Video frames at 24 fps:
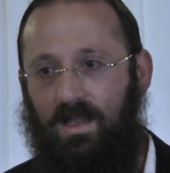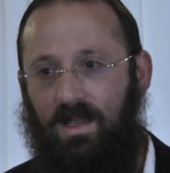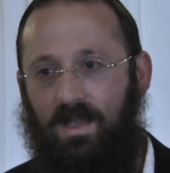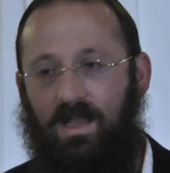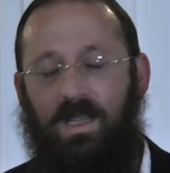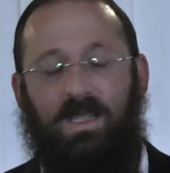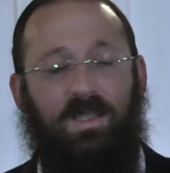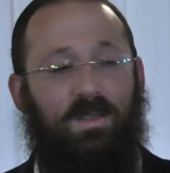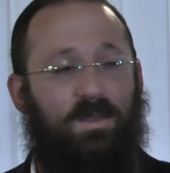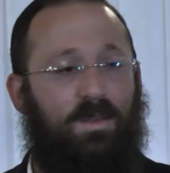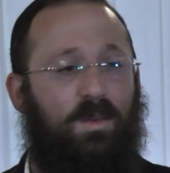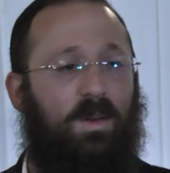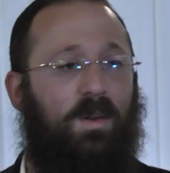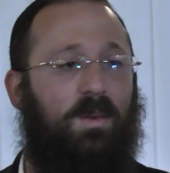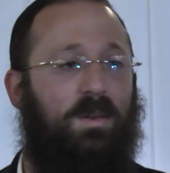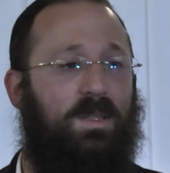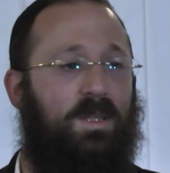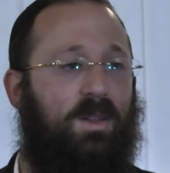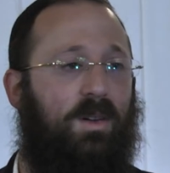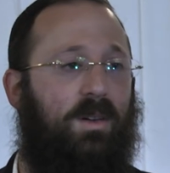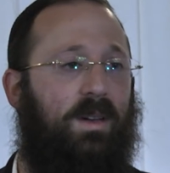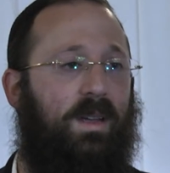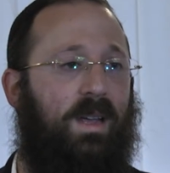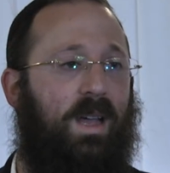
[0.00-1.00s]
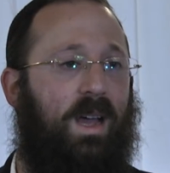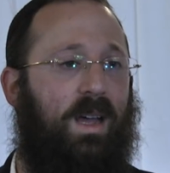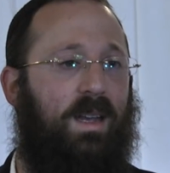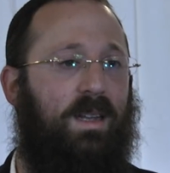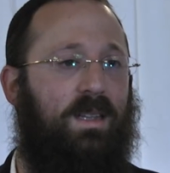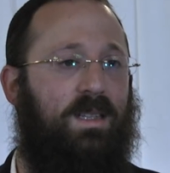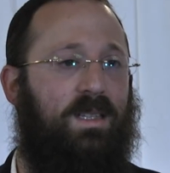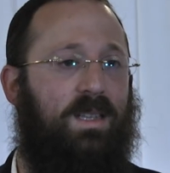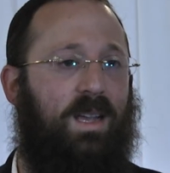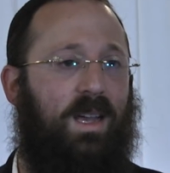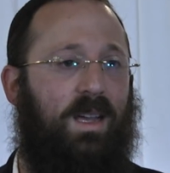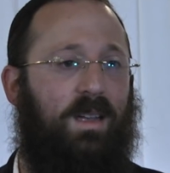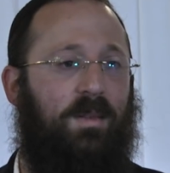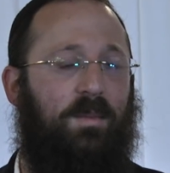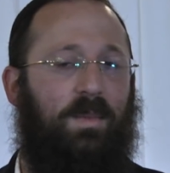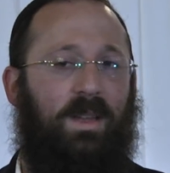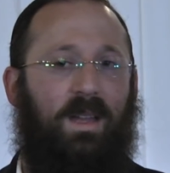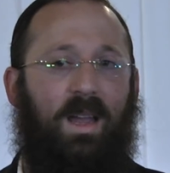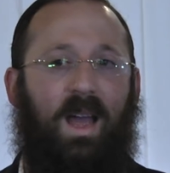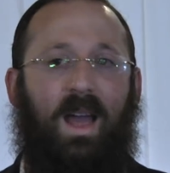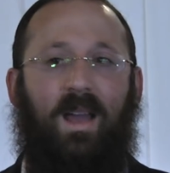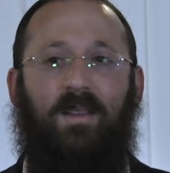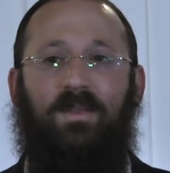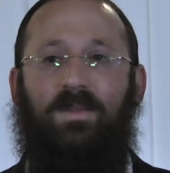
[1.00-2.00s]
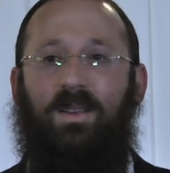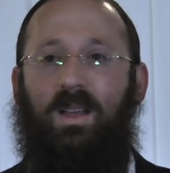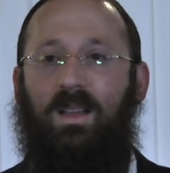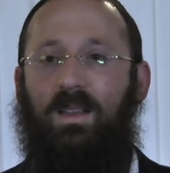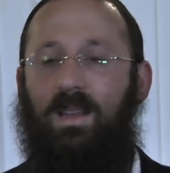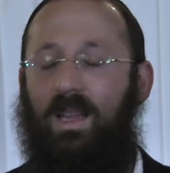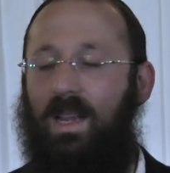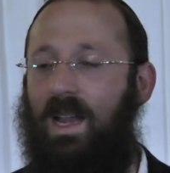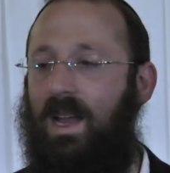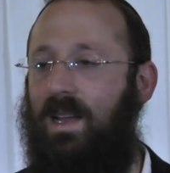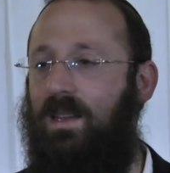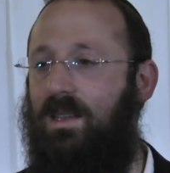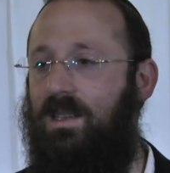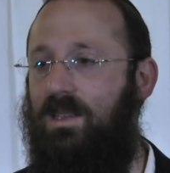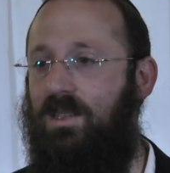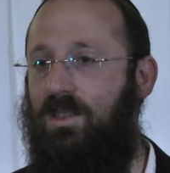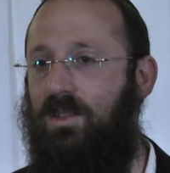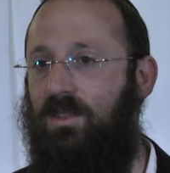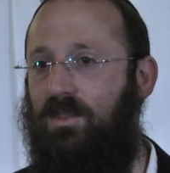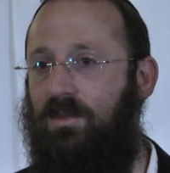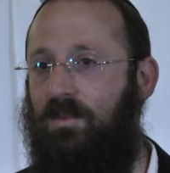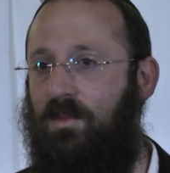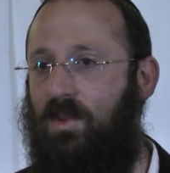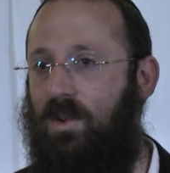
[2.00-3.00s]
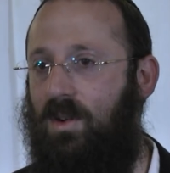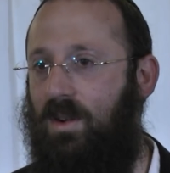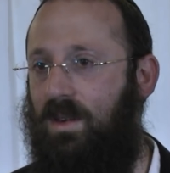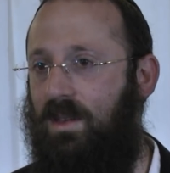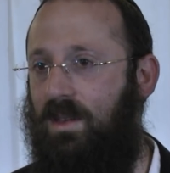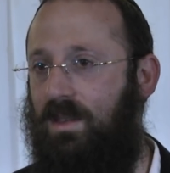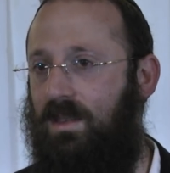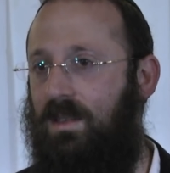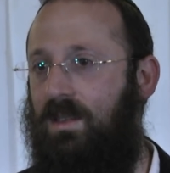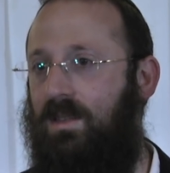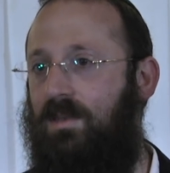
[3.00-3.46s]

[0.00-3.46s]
This is what was going on inside me. I felt like I deserved more,